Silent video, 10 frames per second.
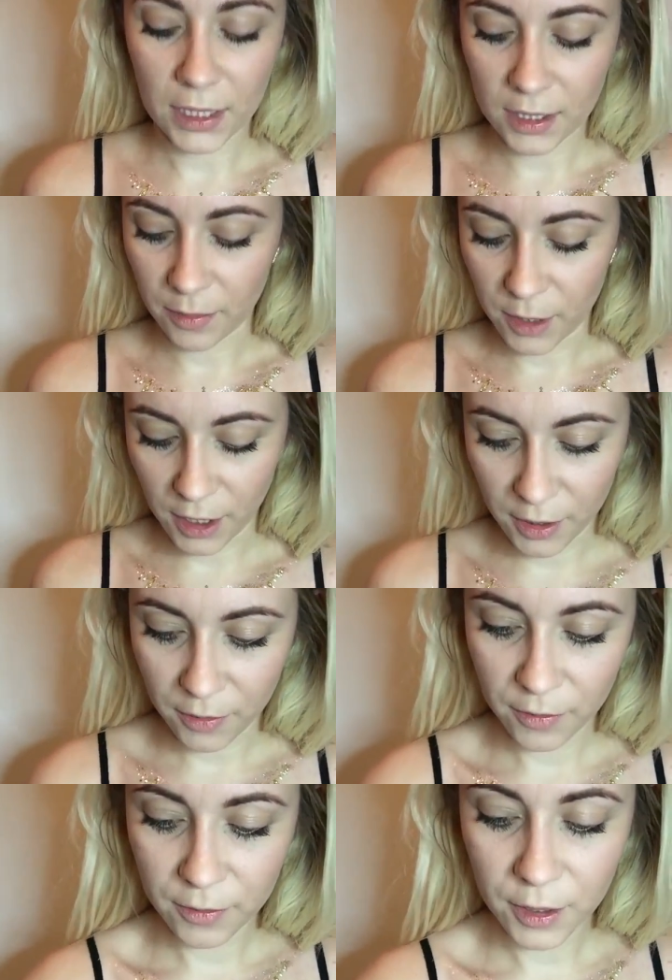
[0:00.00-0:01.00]
it's up to you.
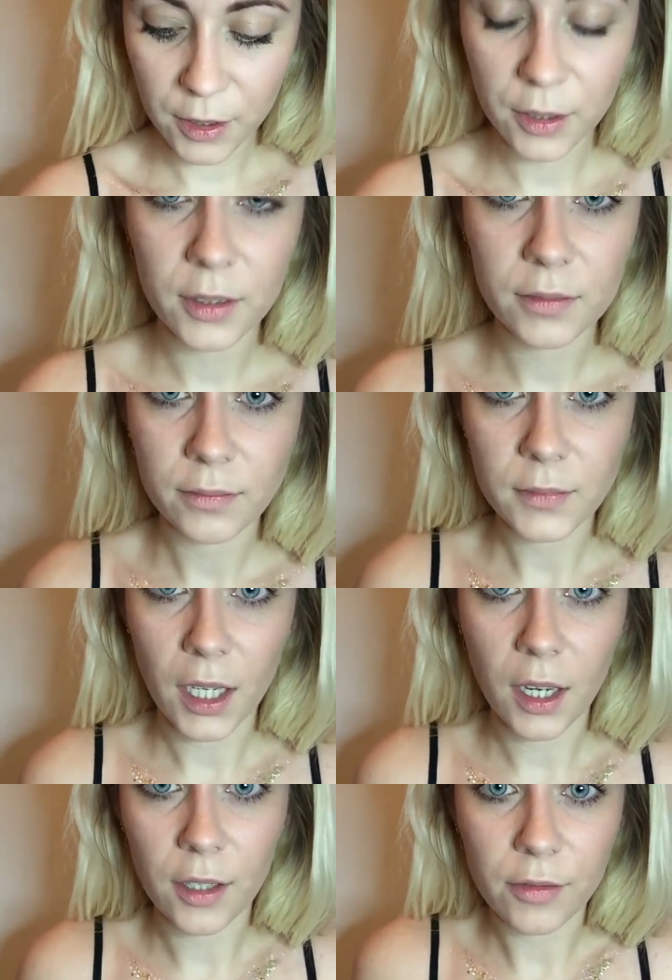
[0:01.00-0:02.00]

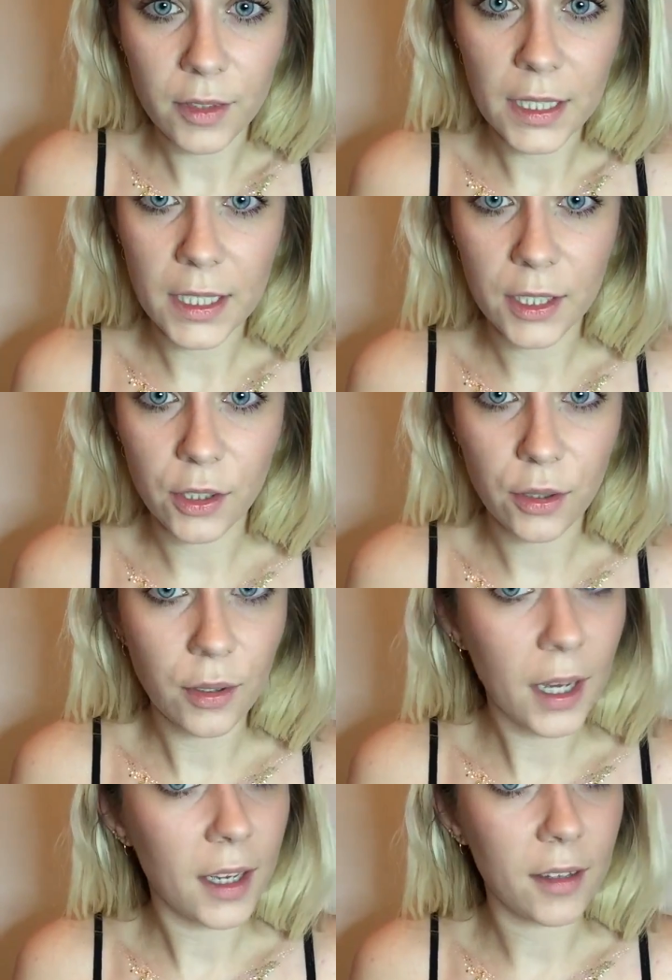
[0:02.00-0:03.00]
Hopefully
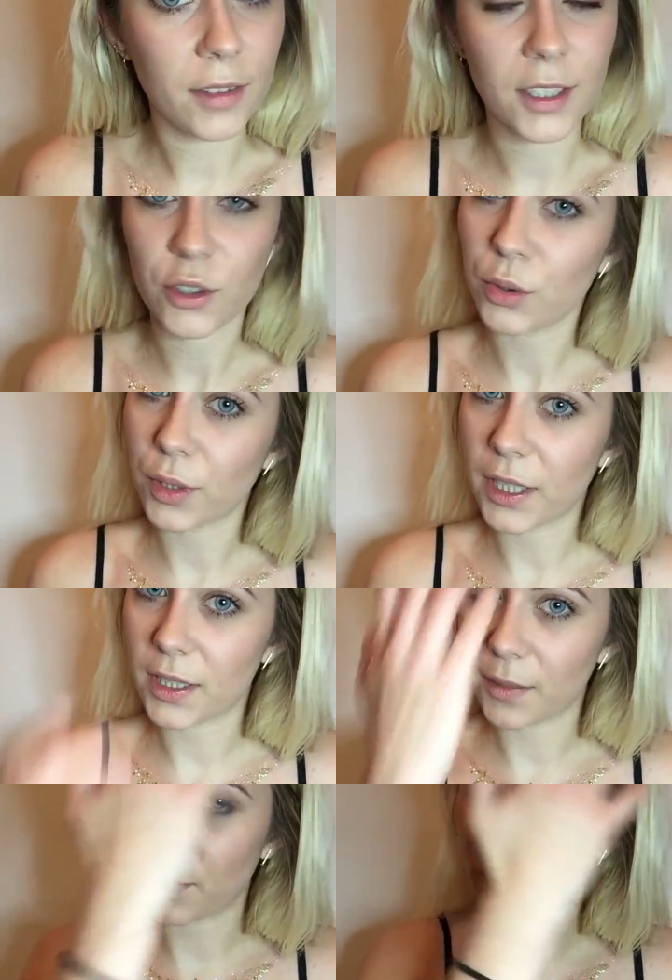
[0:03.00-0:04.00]
you have
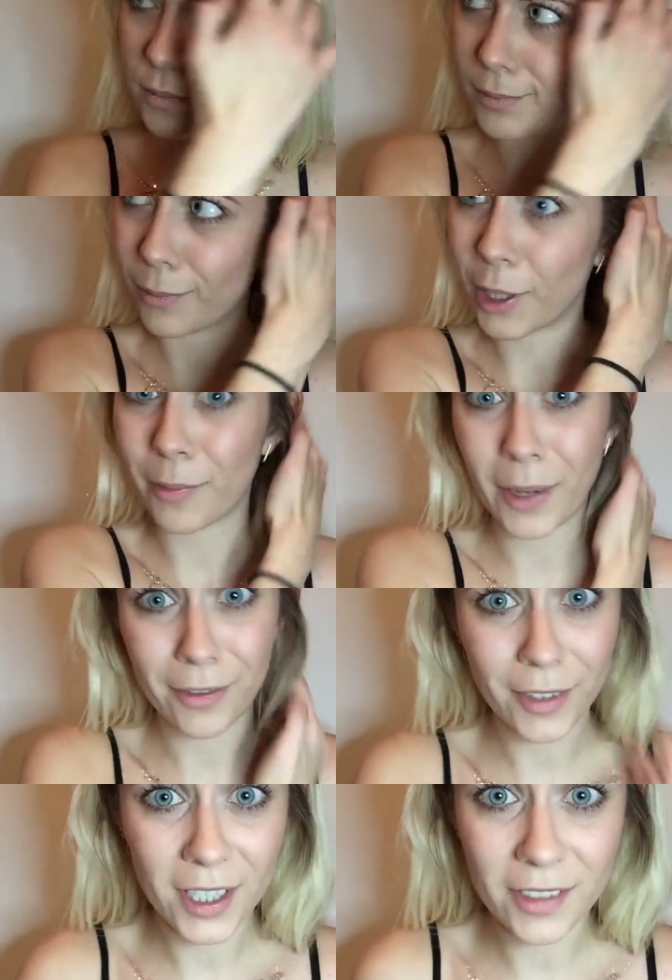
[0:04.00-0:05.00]
enjoyed one of my
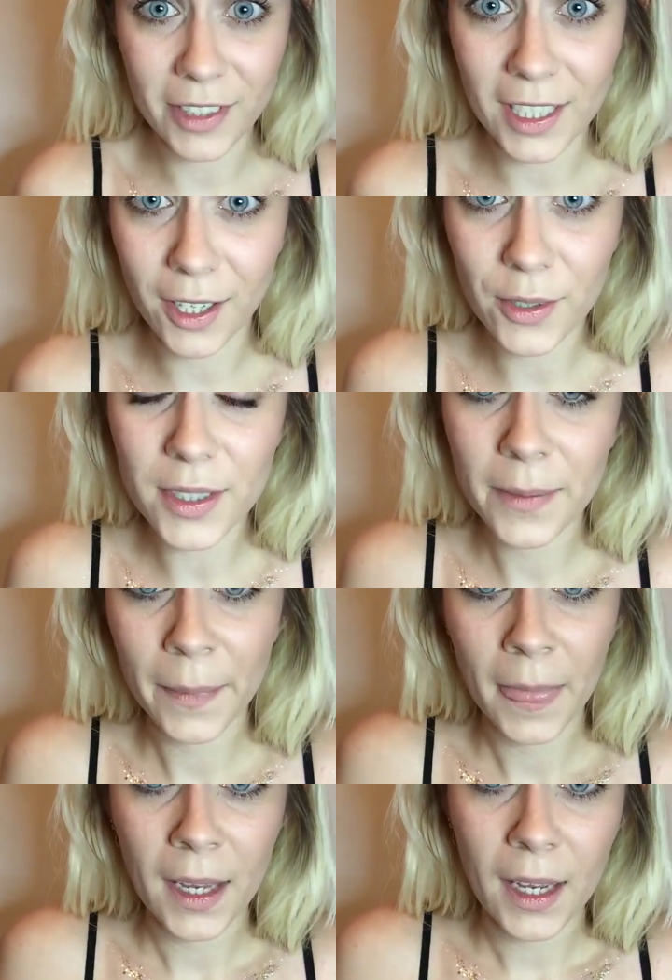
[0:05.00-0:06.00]
first videos,
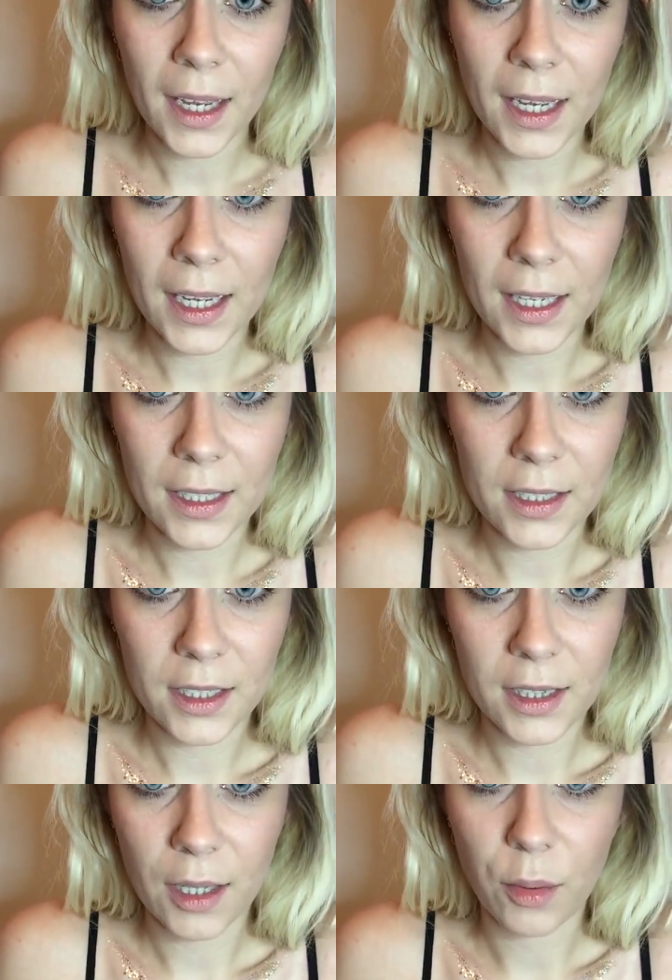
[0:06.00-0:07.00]

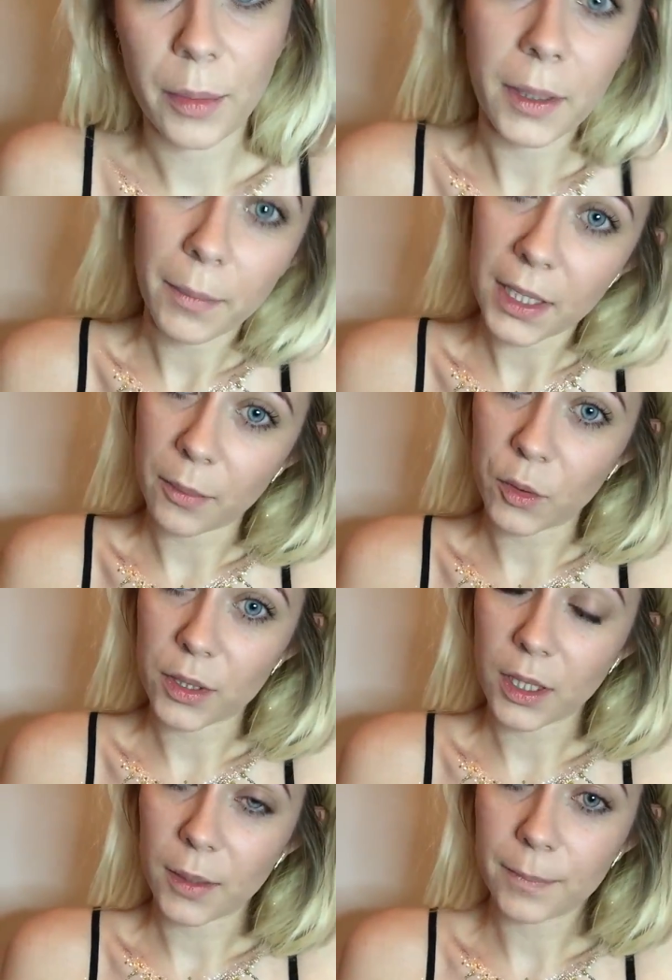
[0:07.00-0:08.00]
and there will be many more
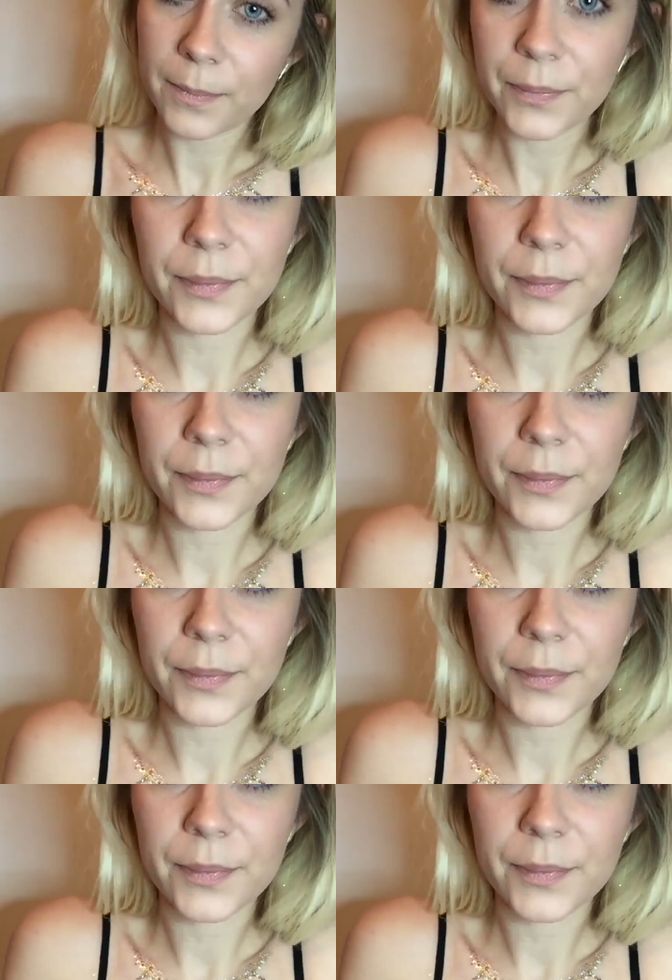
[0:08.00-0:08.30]
to come.